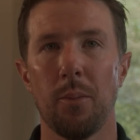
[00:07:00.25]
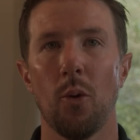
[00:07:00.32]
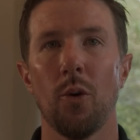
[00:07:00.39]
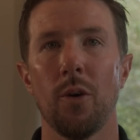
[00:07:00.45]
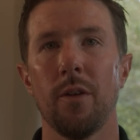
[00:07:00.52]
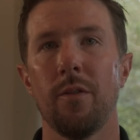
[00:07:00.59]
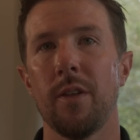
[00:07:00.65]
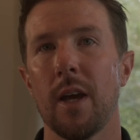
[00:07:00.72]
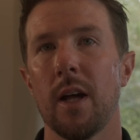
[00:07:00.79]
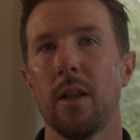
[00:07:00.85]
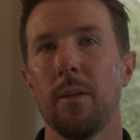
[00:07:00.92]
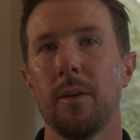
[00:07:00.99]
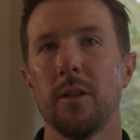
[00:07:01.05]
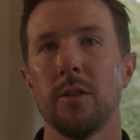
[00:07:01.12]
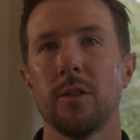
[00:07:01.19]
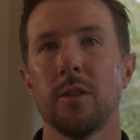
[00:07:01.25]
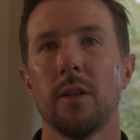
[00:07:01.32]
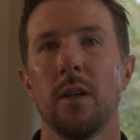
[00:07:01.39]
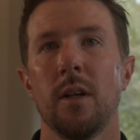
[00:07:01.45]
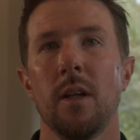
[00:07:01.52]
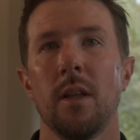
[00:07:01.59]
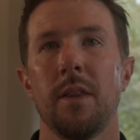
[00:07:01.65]
board of the elements
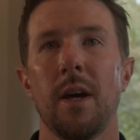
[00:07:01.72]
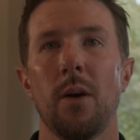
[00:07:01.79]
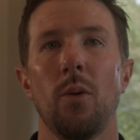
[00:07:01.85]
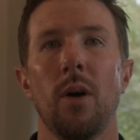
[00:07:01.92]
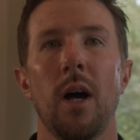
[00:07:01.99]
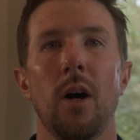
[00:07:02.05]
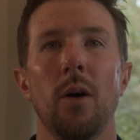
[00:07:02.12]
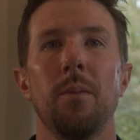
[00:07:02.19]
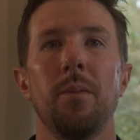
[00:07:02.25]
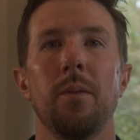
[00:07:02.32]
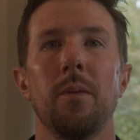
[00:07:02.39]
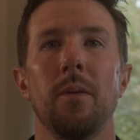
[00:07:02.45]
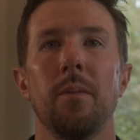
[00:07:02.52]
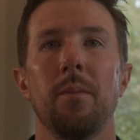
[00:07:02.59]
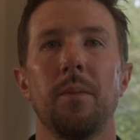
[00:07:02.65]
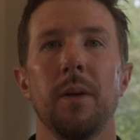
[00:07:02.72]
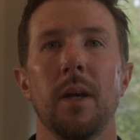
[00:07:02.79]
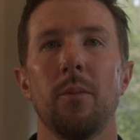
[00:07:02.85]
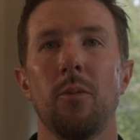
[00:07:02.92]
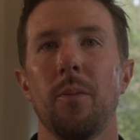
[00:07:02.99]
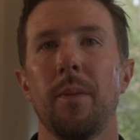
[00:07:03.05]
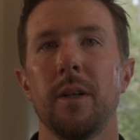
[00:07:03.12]
that will help be
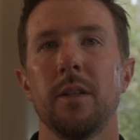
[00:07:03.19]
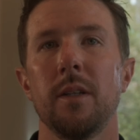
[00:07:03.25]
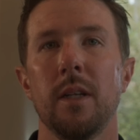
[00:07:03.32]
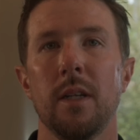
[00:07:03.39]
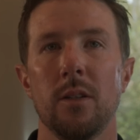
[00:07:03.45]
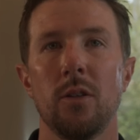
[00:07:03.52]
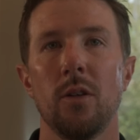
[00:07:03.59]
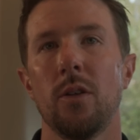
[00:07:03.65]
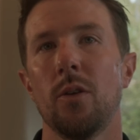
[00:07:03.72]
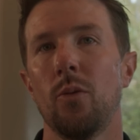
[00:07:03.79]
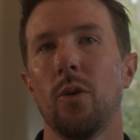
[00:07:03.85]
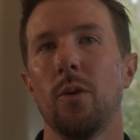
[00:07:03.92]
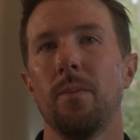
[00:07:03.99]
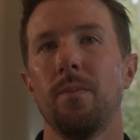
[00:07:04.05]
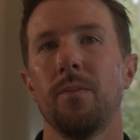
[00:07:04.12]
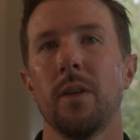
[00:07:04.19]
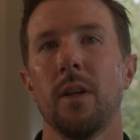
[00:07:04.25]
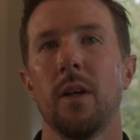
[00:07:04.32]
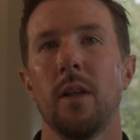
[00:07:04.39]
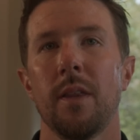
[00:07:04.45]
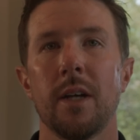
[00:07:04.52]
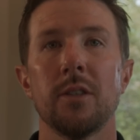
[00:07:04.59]
implemented into the room.
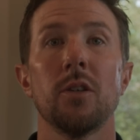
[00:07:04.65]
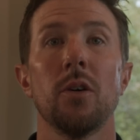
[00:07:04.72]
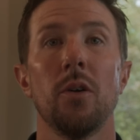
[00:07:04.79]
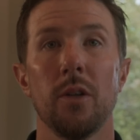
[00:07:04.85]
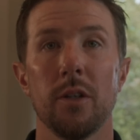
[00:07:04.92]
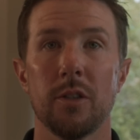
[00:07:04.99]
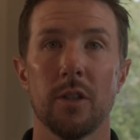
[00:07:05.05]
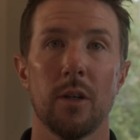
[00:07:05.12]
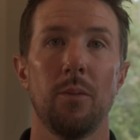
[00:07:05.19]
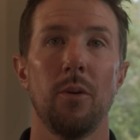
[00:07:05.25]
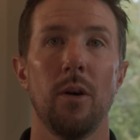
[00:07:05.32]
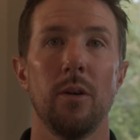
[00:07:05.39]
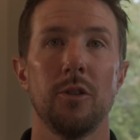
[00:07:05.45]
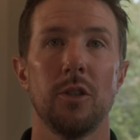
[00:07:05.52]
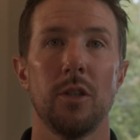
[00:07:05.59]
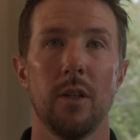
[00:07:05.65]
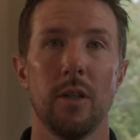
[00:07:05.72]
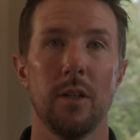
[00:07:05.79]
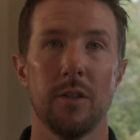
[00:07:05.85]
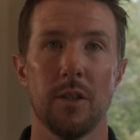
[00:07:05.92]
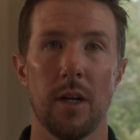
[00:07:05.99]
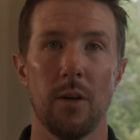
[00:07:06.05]
That's a holistic approach to the
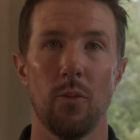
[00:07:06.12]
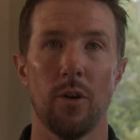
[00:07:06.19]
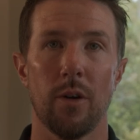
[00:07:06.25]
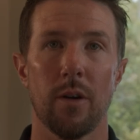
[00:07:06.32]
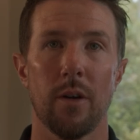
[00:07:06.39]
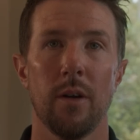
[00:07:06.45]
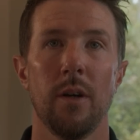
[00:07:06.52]
design work.